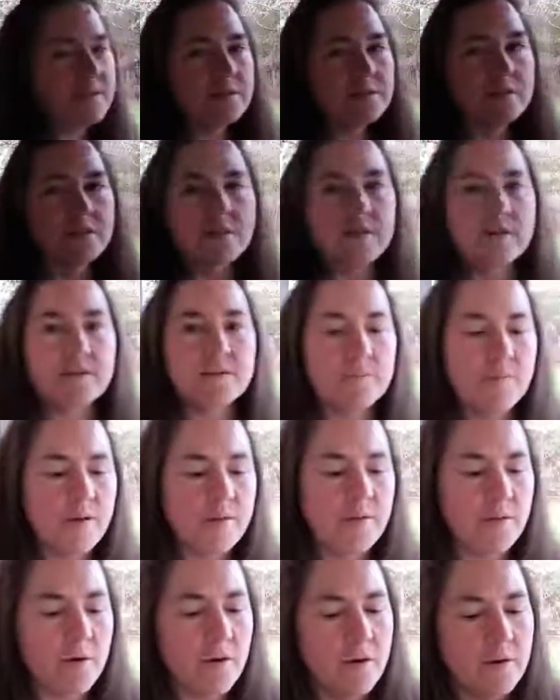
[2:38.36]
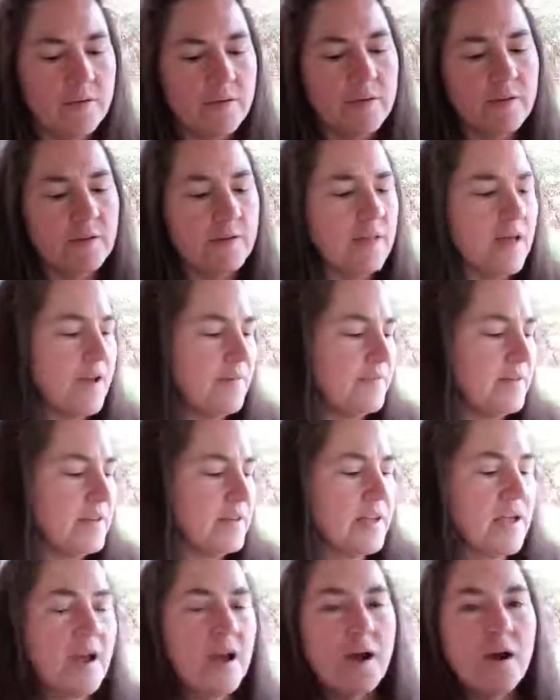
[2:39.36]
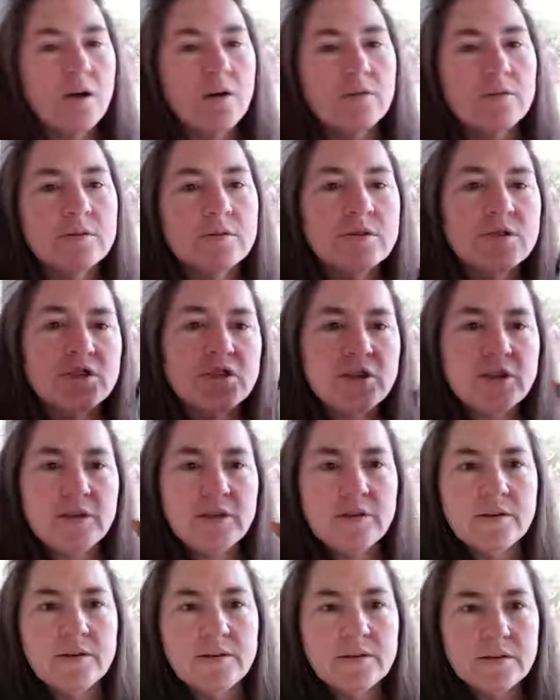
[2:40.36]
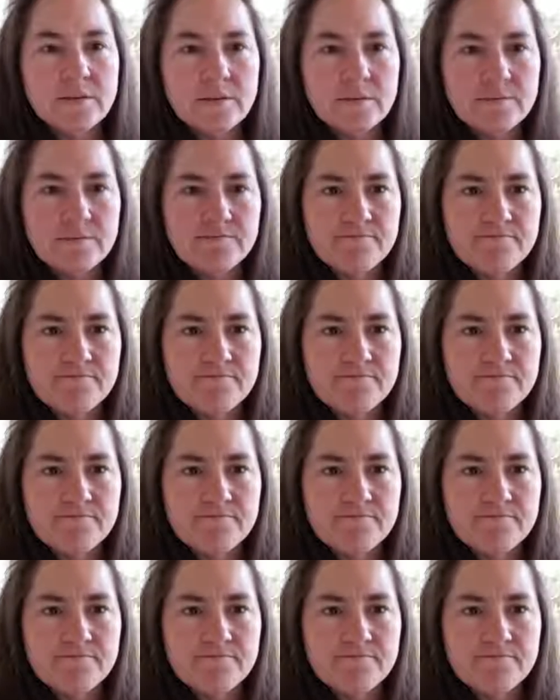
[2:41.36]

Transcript: deal this month on the Laughing Cow cheese